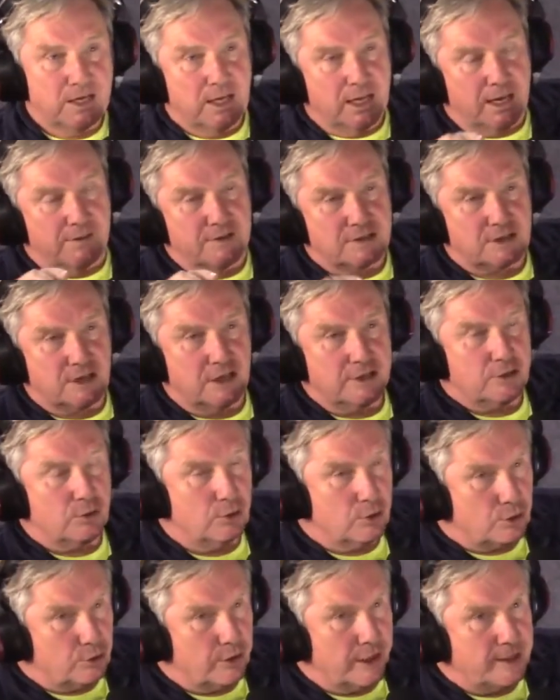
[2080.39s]
And there's a guy
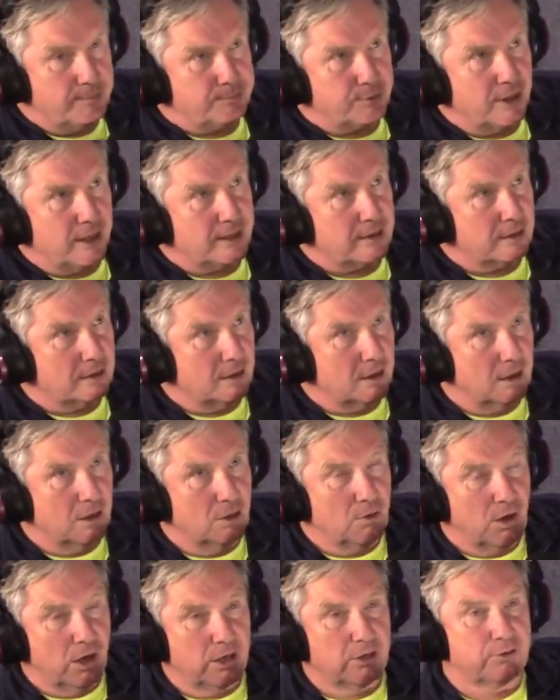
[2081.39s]
called Craig Bryan at
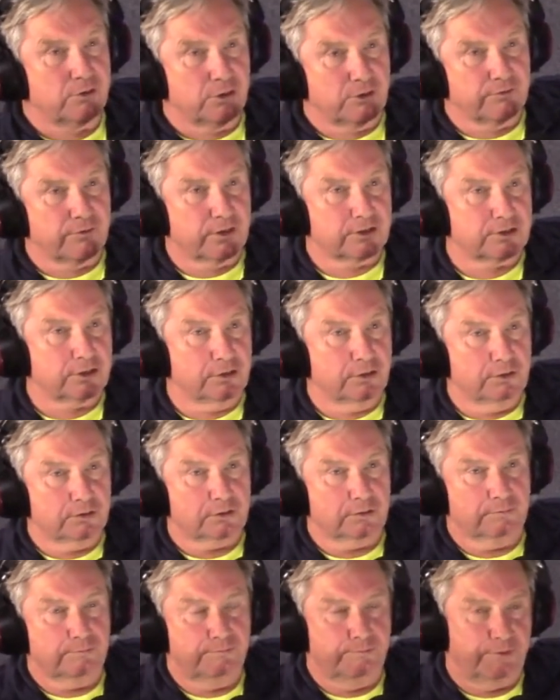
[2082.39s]
Ohio University, who's
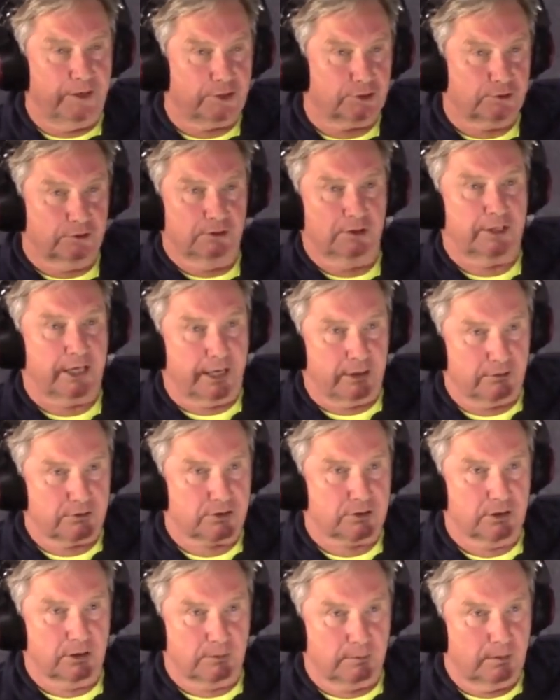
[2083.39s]
a veteran
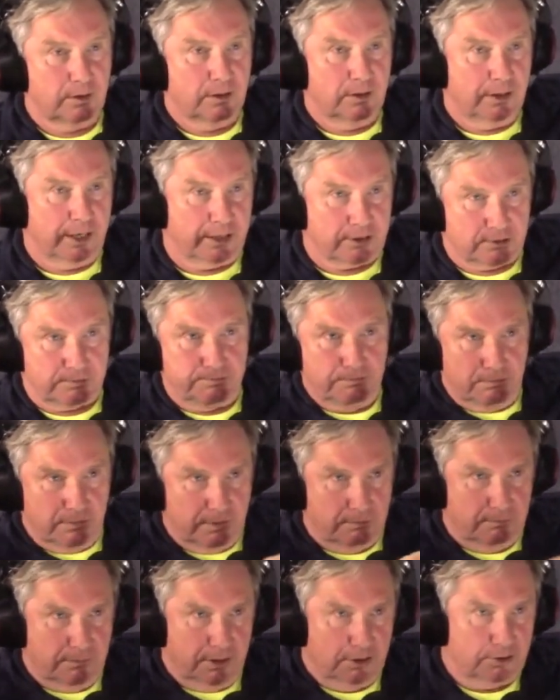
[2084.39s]
counselor,
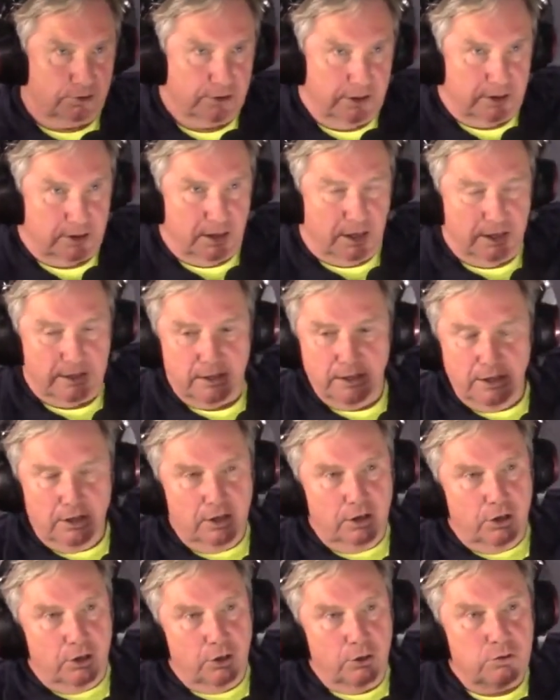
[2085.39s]
ex-military guy,
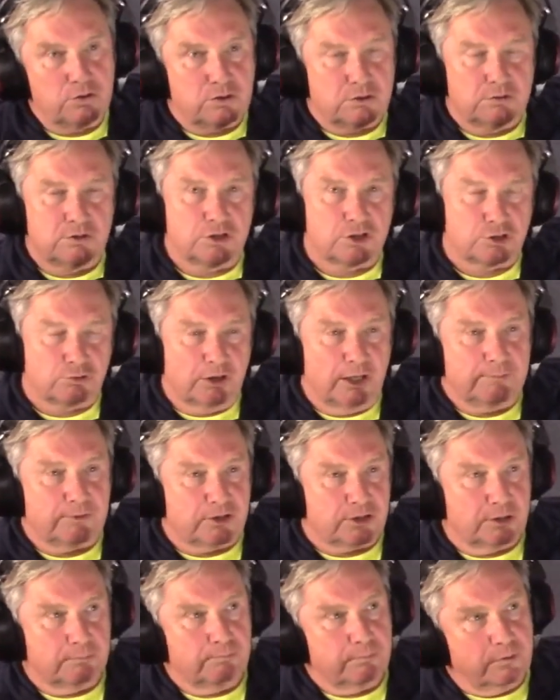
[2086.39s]
who's described
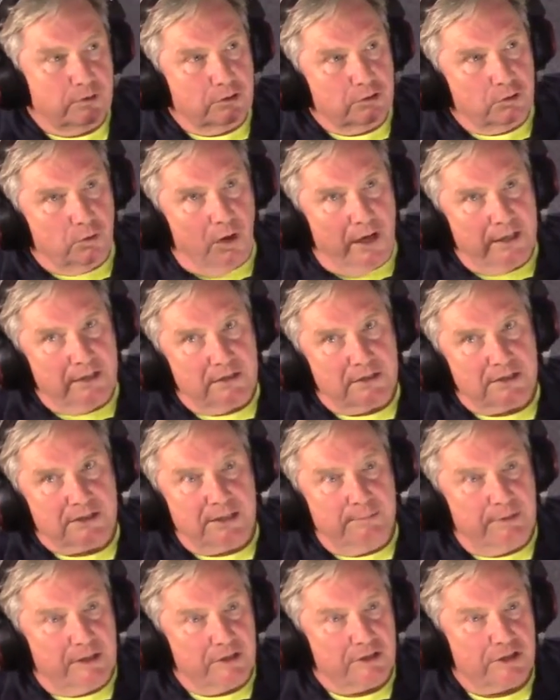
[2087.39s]
this in quite
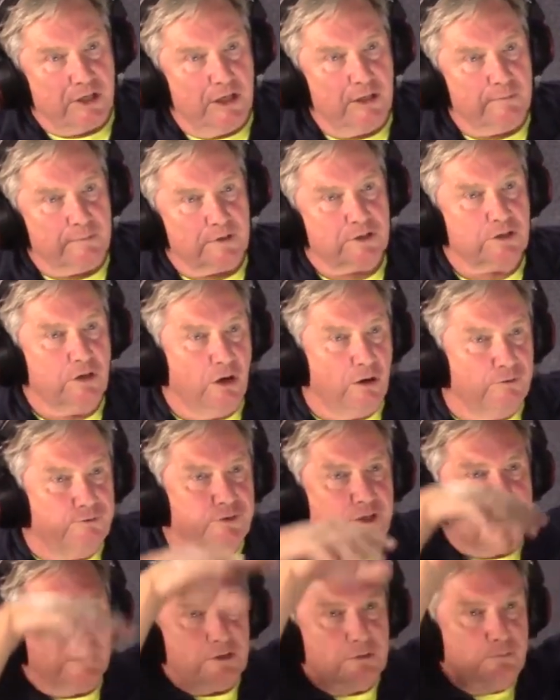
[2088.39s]
similar terms of
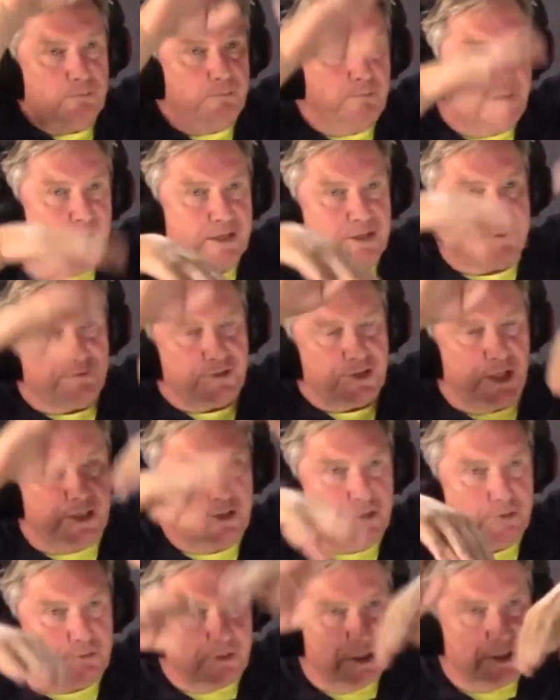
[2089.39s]
these massive
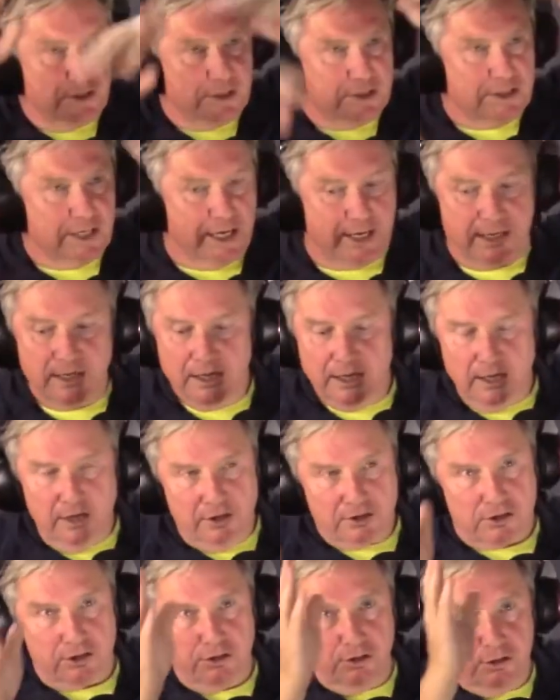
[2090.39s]
changes within the day.
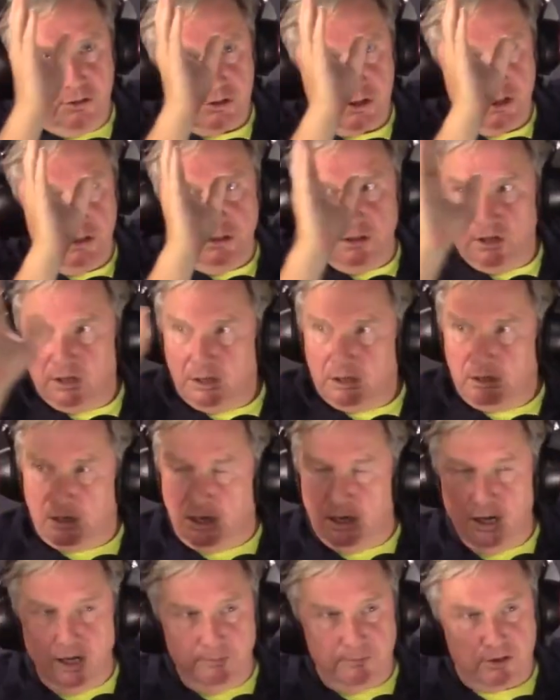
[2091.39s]
So using
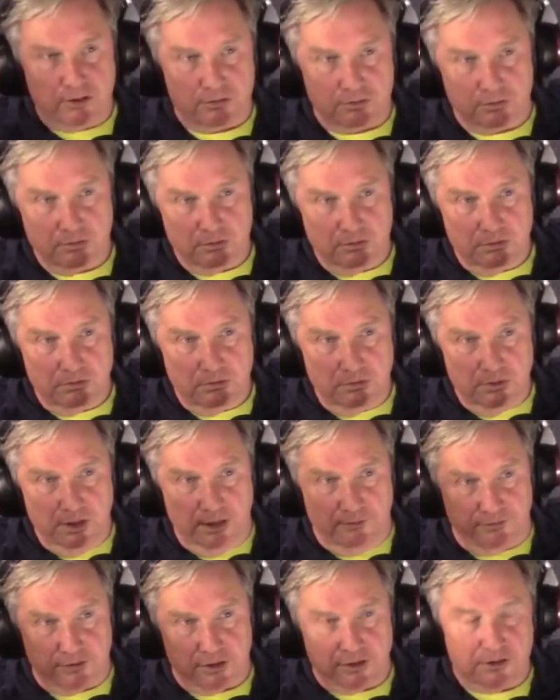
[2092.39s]
Kleiman's
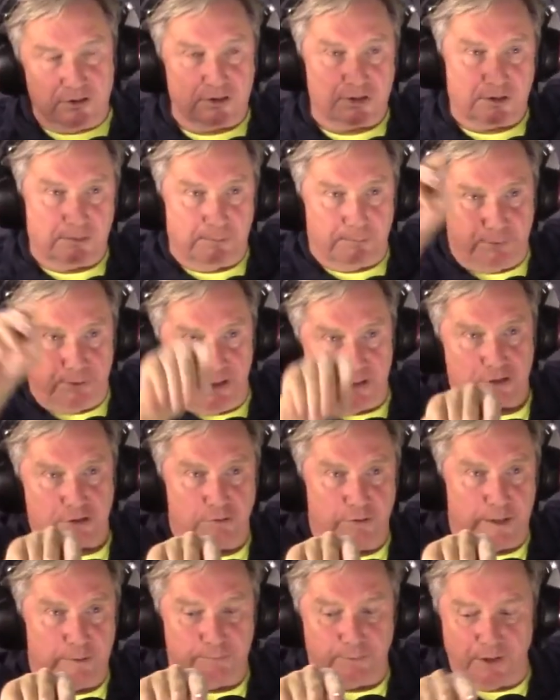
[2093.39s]
evidence plus
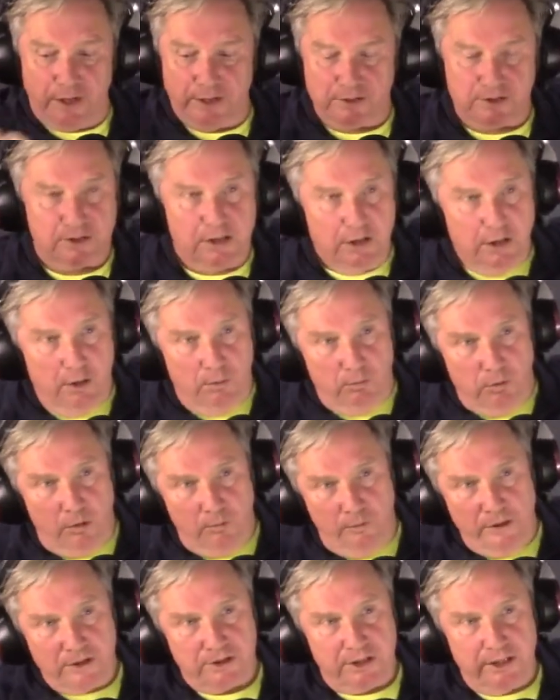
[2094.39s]
Craig Bryant's, what
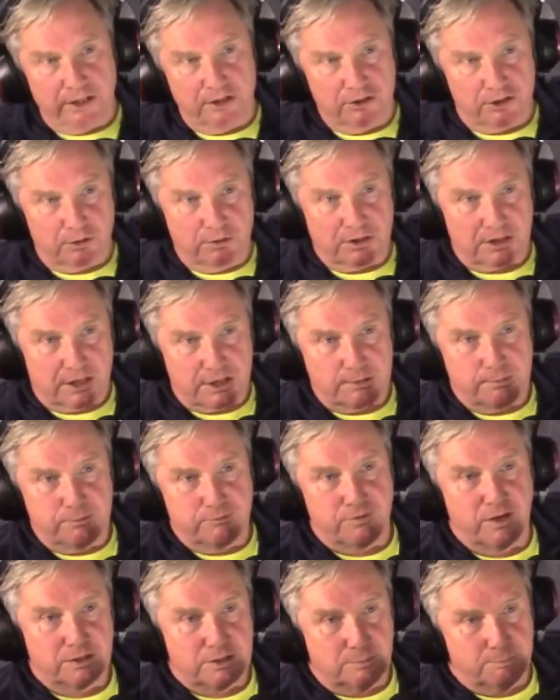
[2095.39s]
we're seeking to do is actually
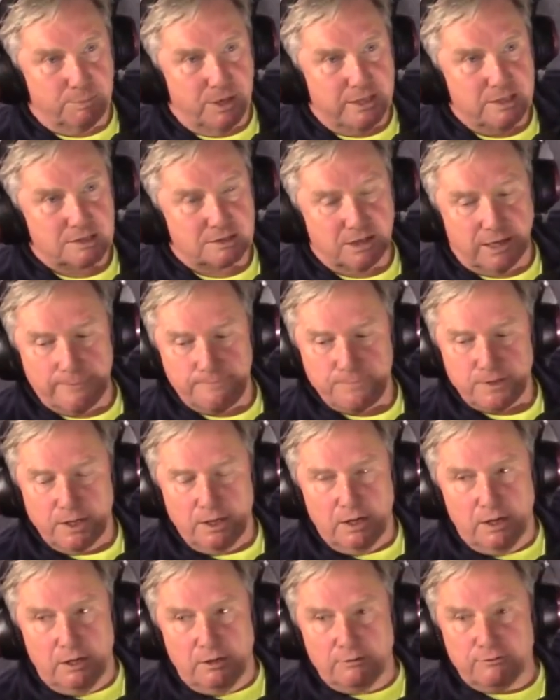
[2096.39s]
provide the baseline
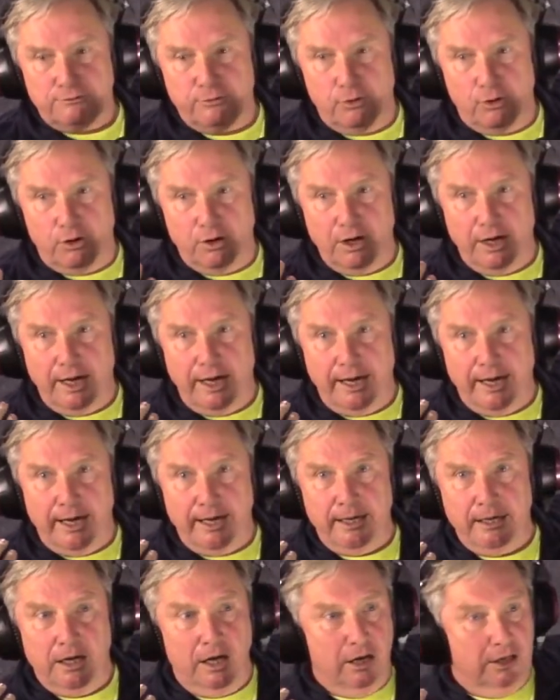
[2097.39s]
for
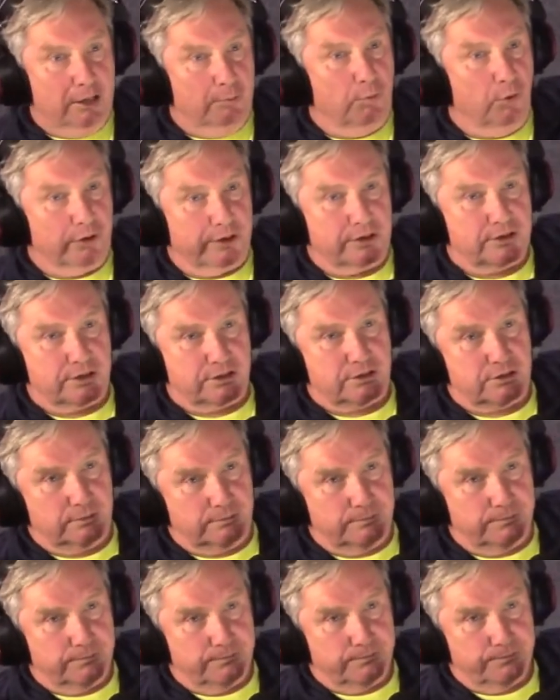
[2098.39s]
a early warning system.